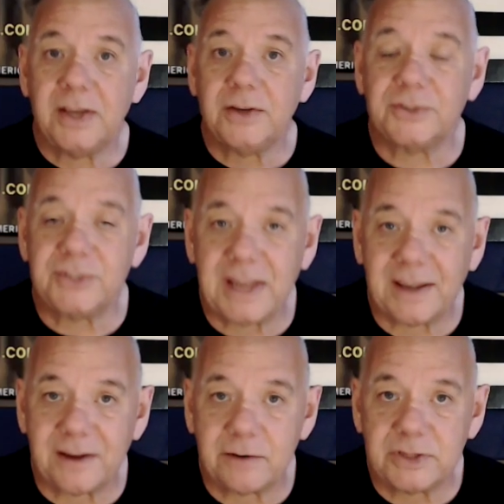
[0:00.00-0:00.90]
You'll see
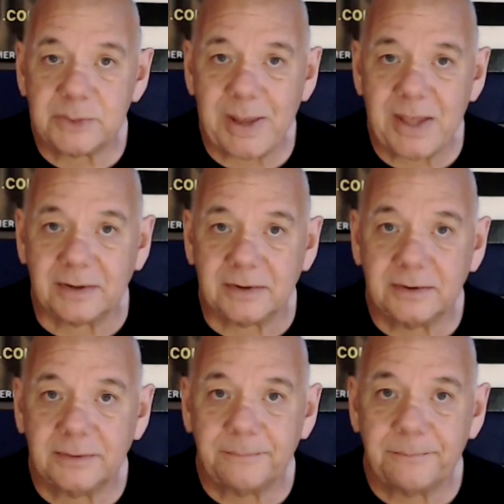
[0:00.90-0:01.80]
how they respond.
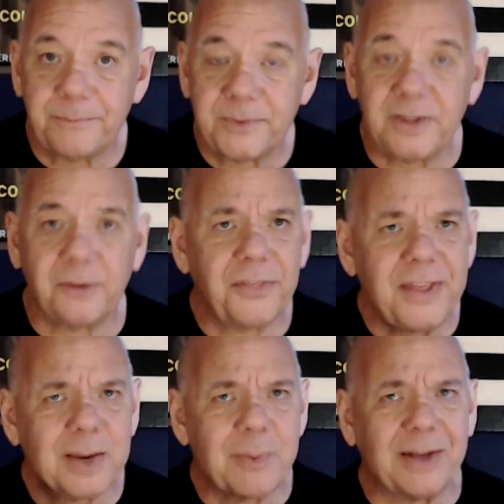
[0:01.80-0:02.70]
They'll
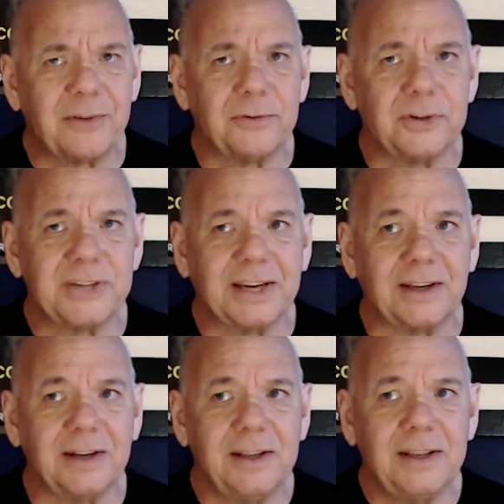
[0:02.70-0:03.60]
think about it for a
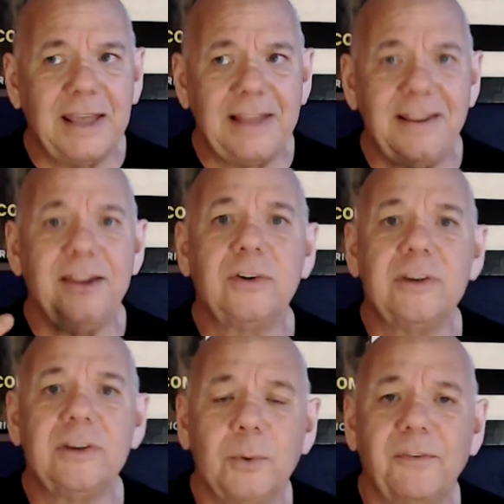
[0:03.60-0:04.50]
second, and then they'll
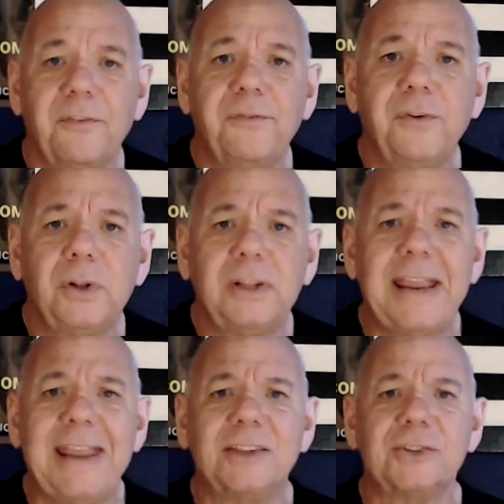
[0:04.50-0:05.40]
give you a full
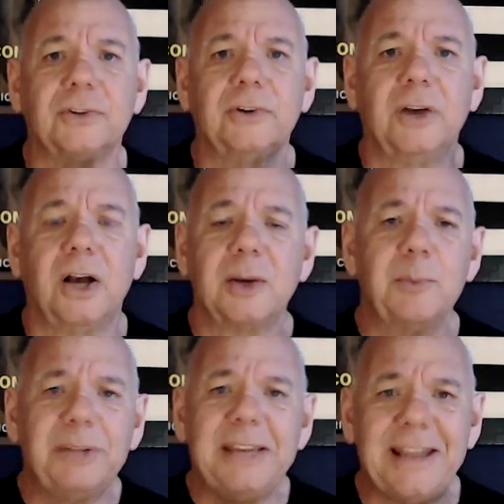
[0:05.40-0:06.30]
answer, a
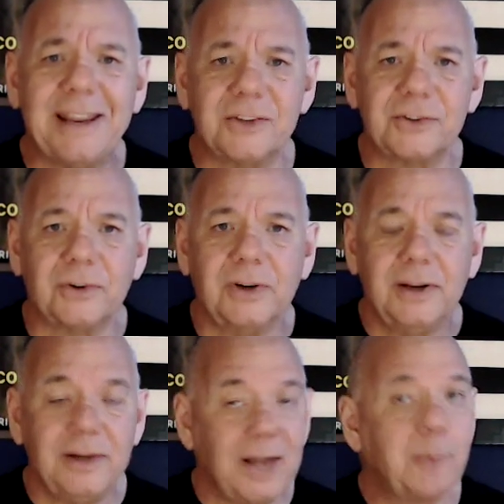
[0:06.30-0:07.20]
complete answer,
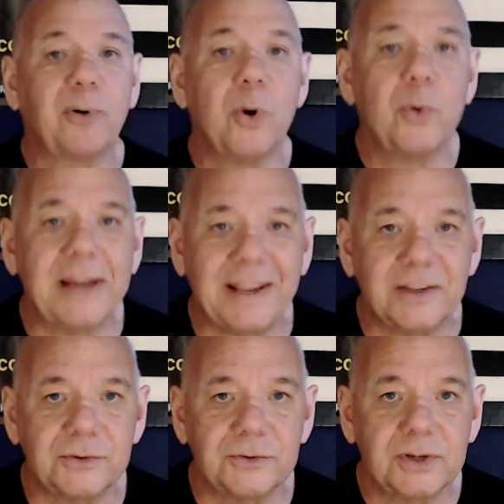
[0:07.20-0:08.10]
not broken
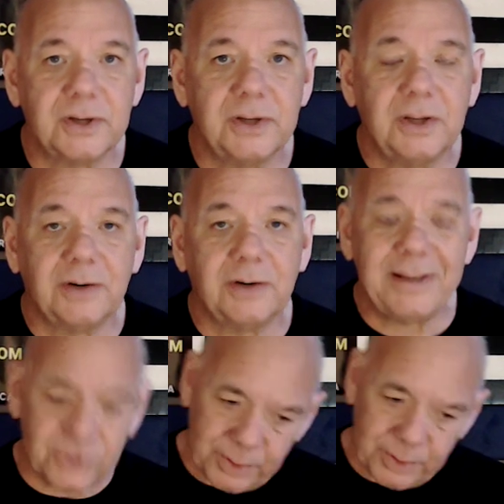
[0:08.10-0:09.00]
answers. All right.
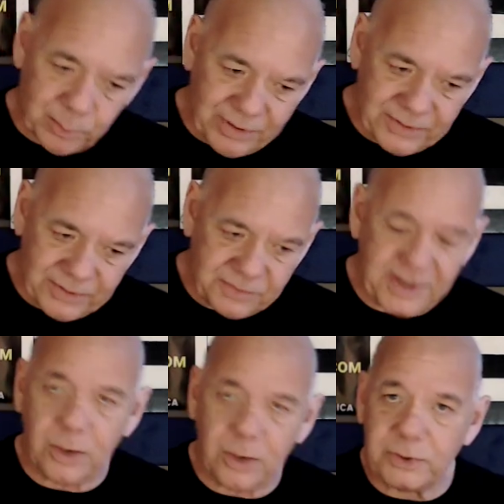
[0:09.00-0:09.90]
So in a previous
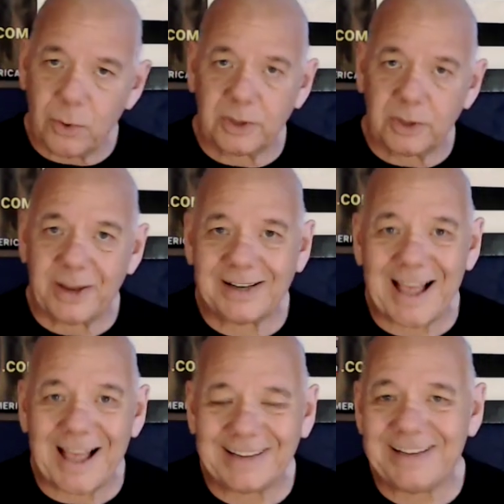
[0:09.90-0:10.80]
video, we talked about
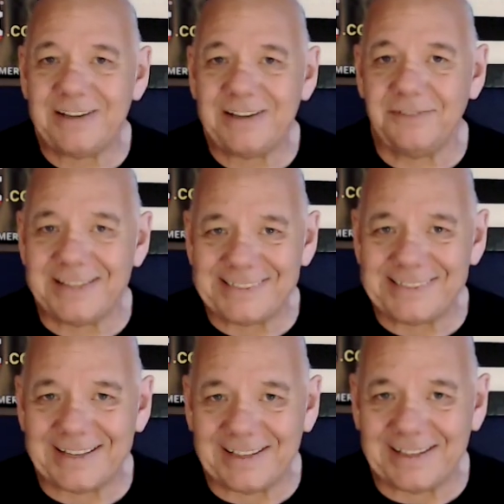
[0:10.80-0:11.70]
cognitive
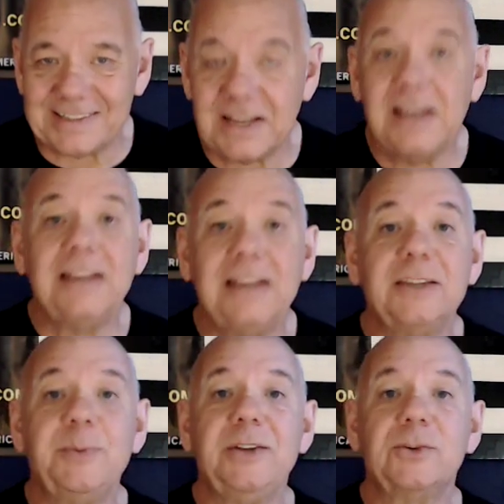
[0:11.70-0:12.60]
dissonance.
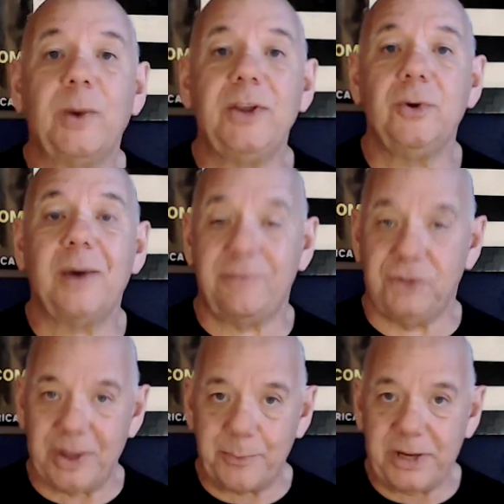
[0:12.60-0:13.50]
This means when you have
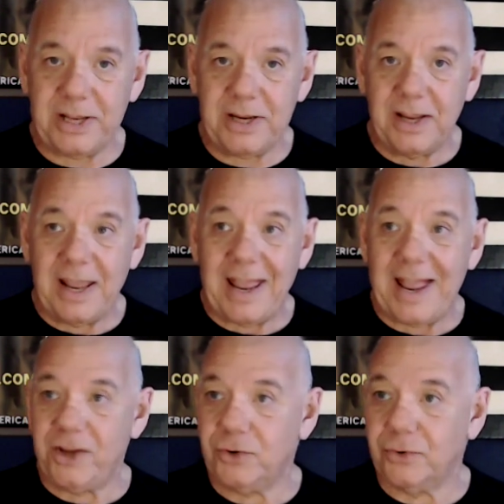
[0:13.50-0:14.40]
jeopardy
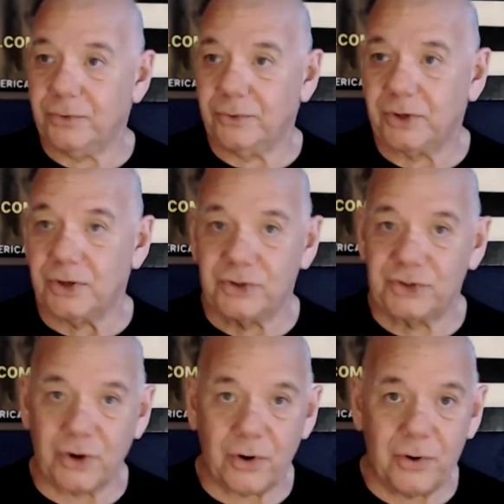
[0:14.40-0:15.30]
and you're
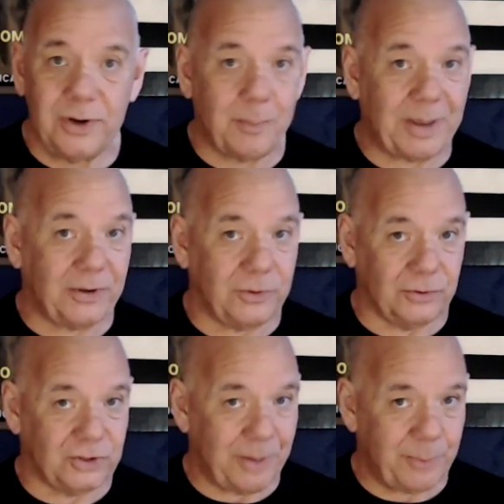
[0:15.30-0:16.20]
concerned about your
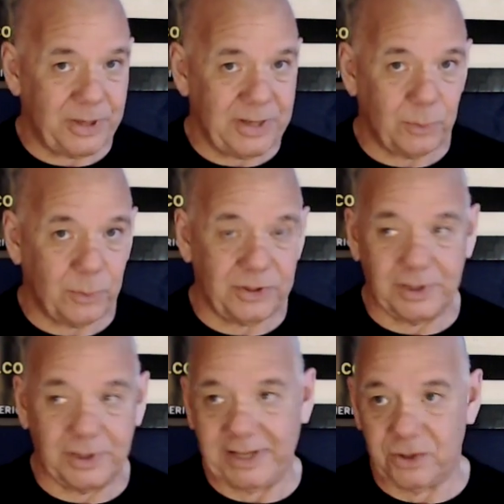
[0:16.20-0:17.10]
jeopardy, what you're
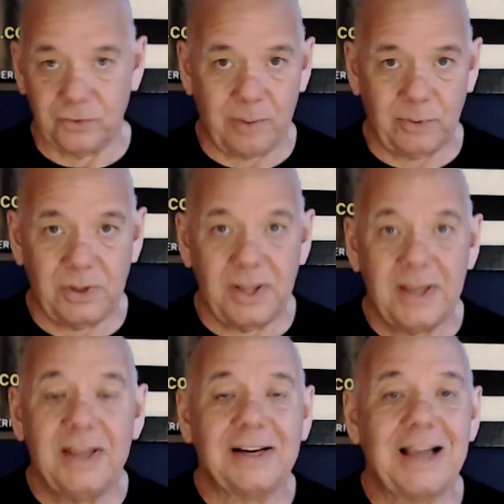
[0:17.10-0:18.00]
going to get in trouble.
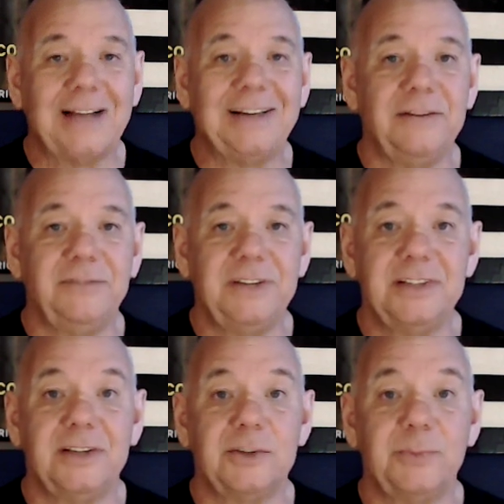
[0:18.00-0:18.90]
Cognitive
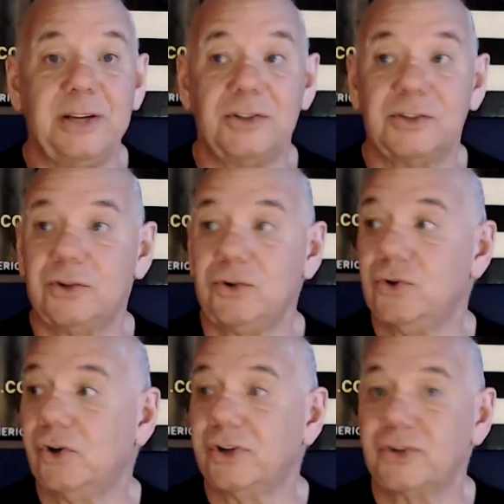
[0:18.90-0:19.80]
dissonance means
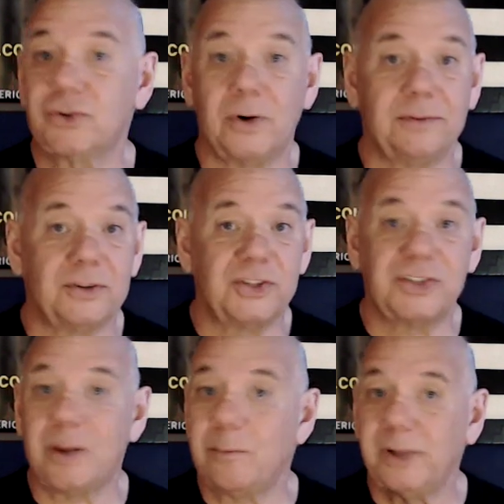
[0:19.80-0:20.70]
you're going to start
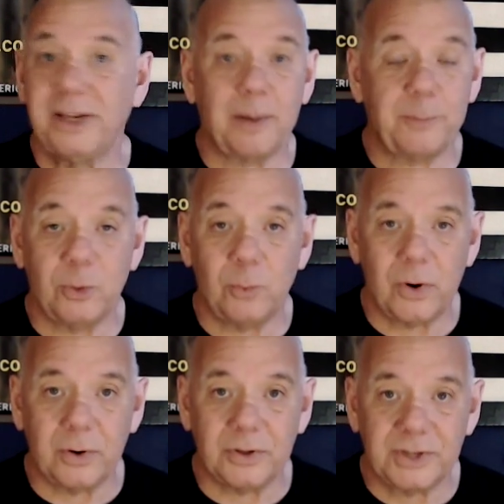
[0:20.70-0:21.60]
stumbling up your
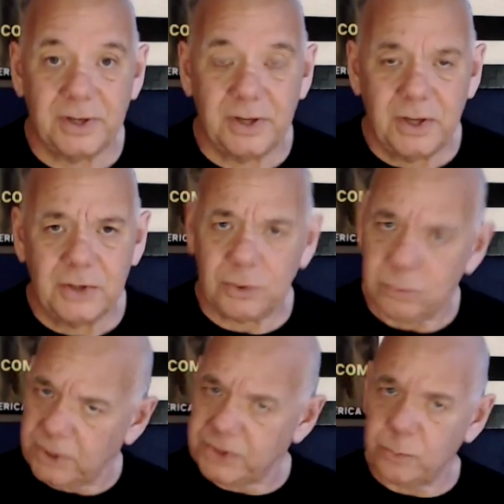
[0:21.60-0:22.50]
words. So
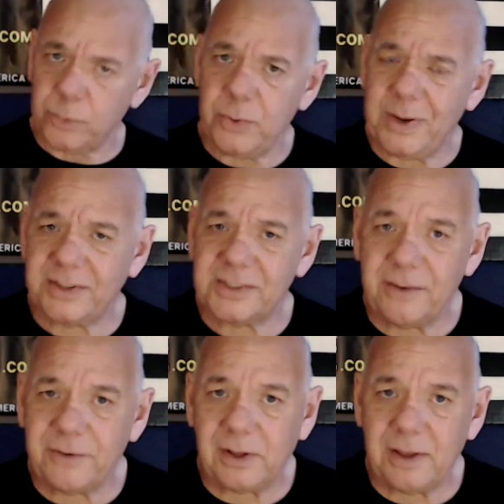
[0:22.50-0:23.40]
listen, were you at the
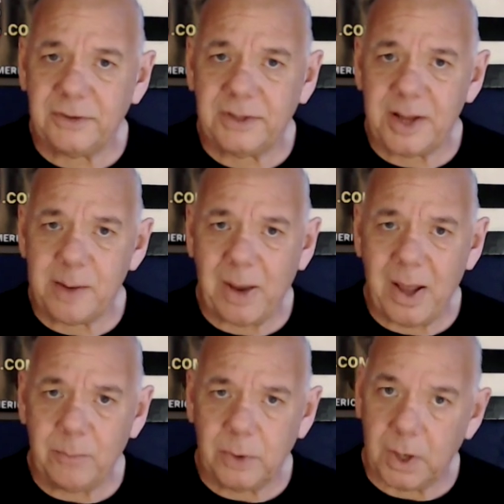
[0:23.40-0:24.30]
7-Eleven today,
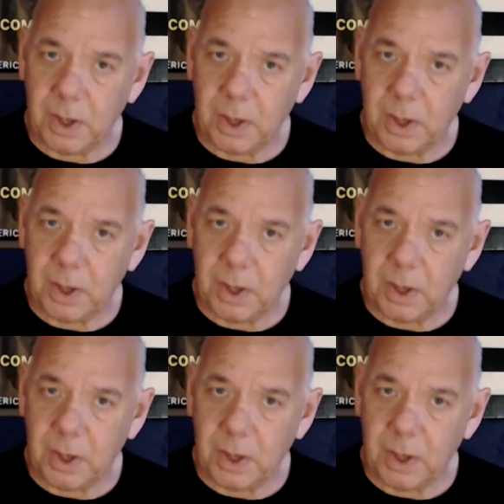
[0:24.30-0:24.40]
Bob?